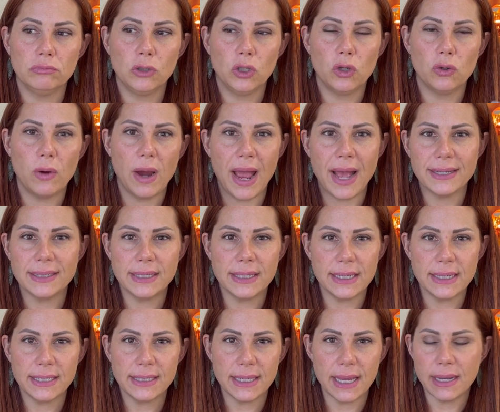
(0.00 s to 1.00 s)

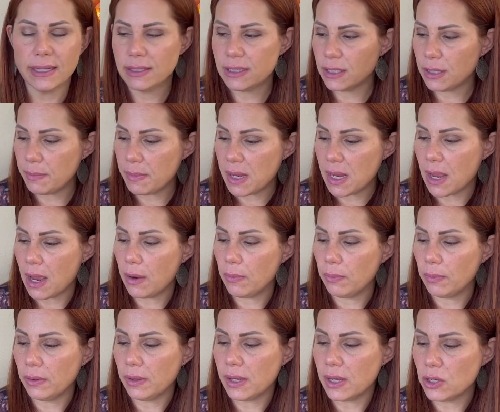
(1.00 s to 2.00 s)
grassy scent to me. I
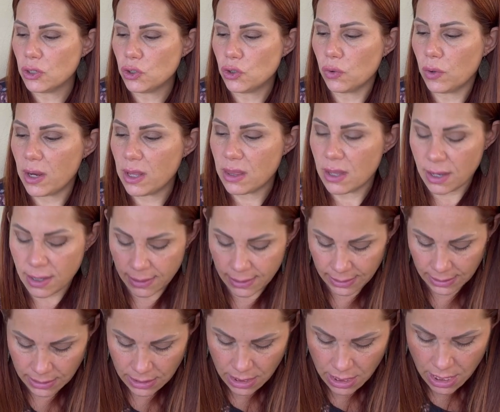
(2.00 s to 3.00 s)
really enjoy
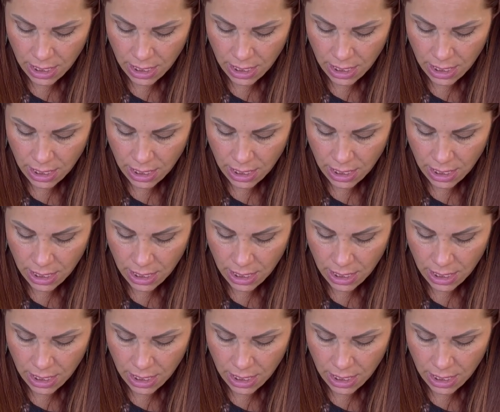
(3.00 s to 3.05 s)
this.